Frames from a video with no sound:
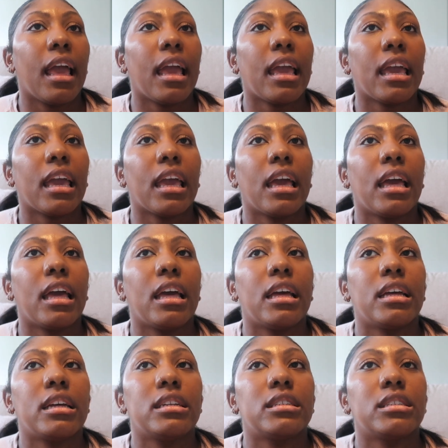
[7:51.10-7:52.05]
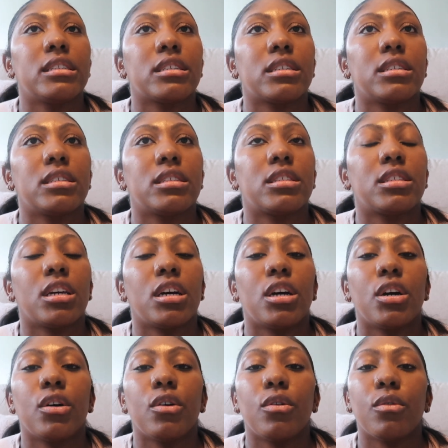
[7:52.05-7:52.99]
And
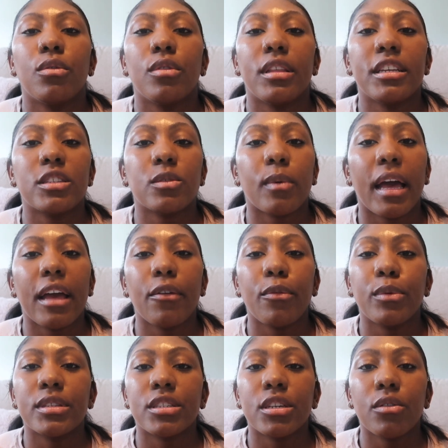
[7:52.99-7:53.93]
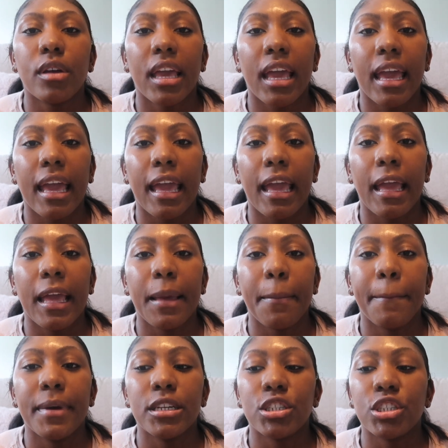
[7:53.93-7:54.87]
so this wife was okay,
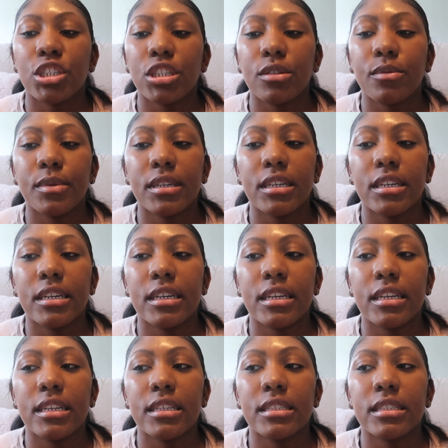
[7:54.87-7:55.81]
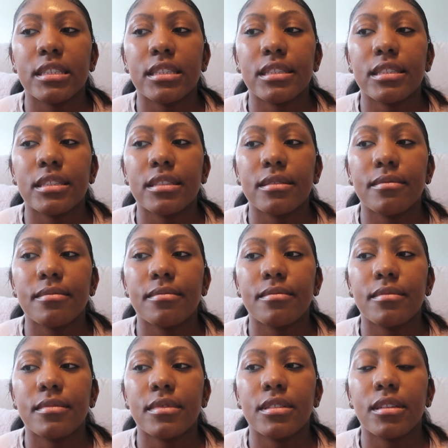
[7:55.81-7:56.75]
but she was,
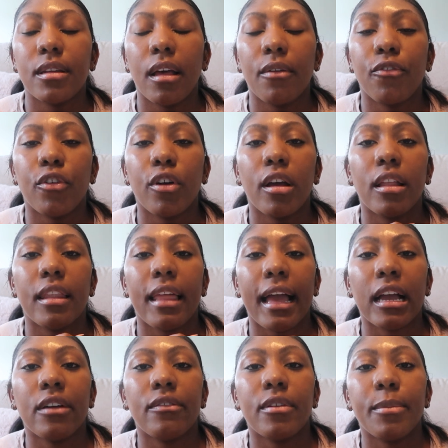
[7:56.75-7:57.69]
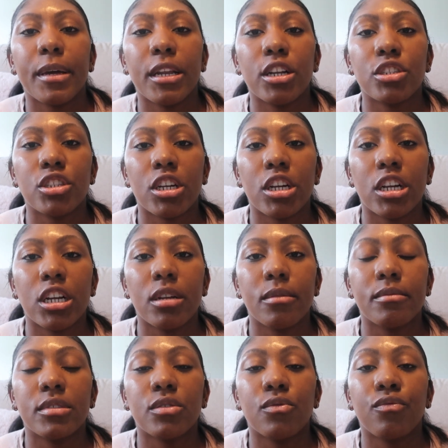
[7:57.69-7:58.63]
for a lack of a better
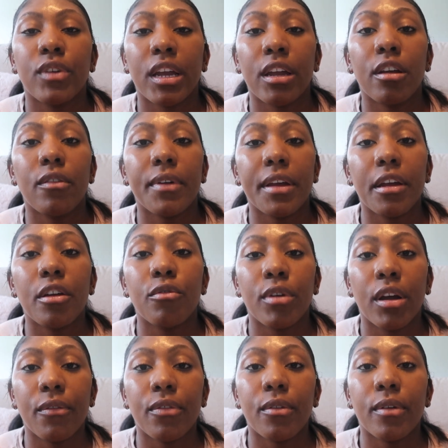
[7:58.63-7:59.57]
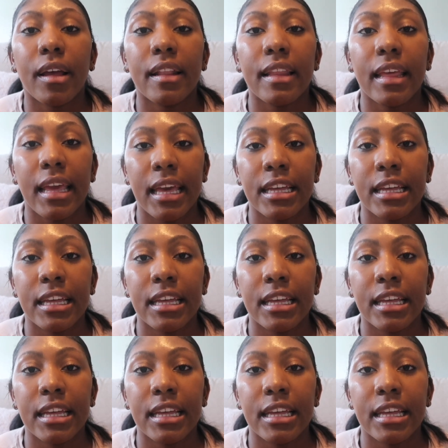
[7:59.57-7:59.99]
terms, very, very rough around the